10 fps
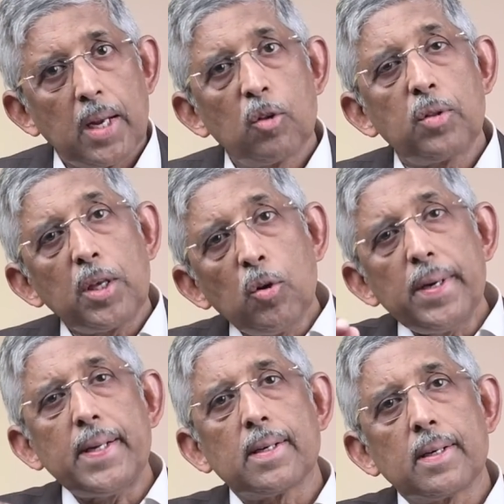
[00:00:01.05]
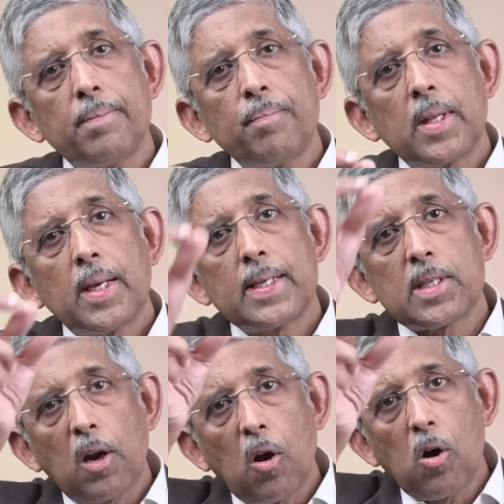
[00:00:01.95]
Now, the ureter is
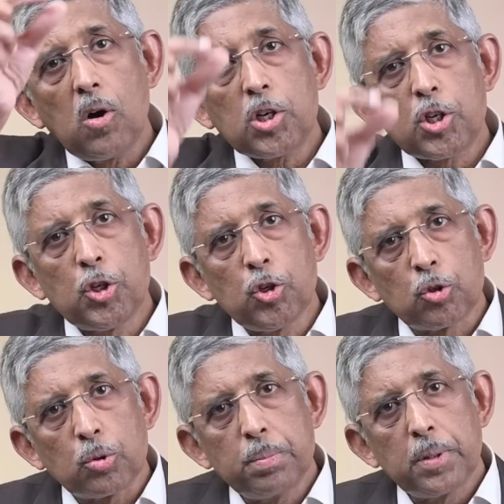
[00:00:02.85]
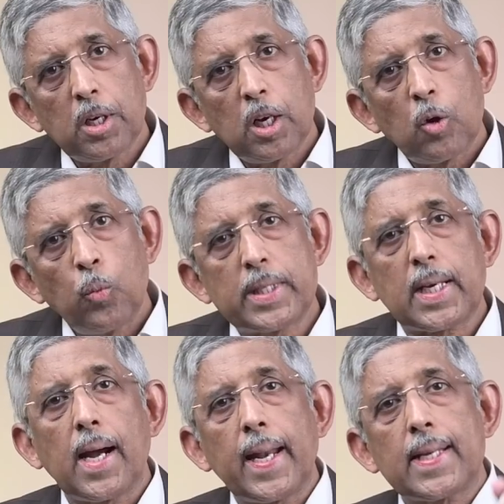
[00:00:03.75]
a long tube
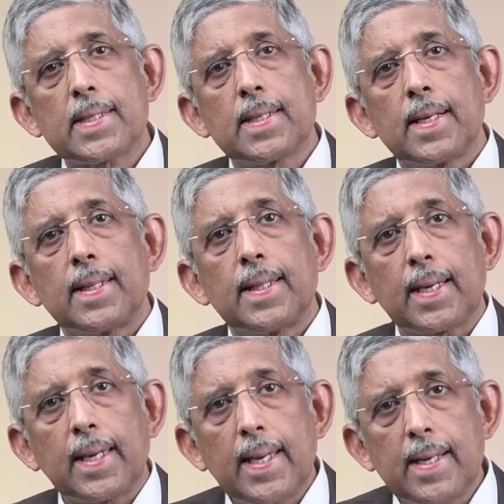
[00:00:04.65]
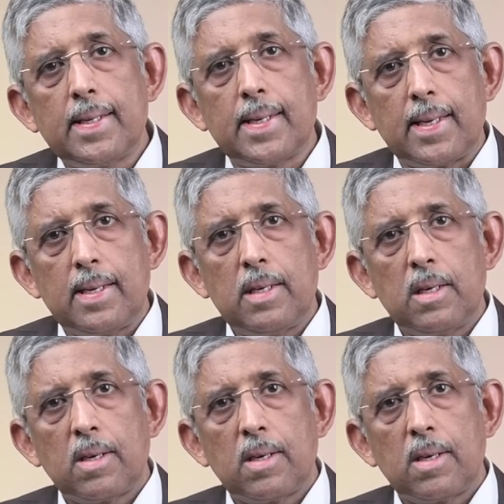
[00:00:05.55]
which connects the kidney